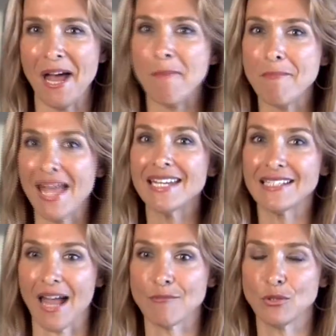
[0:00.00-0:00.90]
men
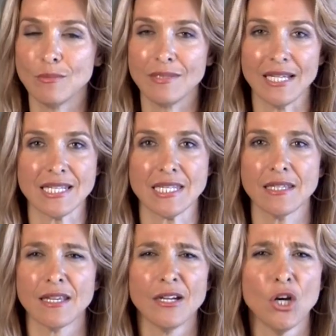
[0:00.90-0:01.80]
come me and
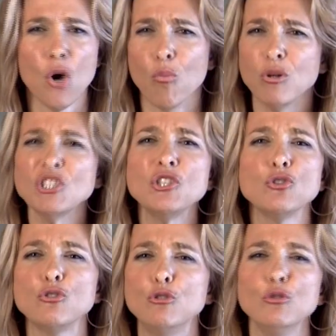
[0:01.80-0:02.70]
said, what did
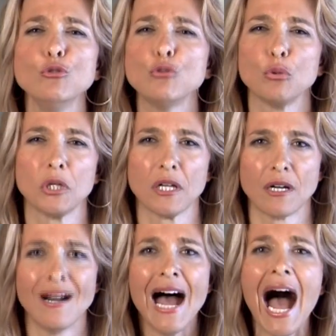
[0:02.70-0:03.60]
you do to her?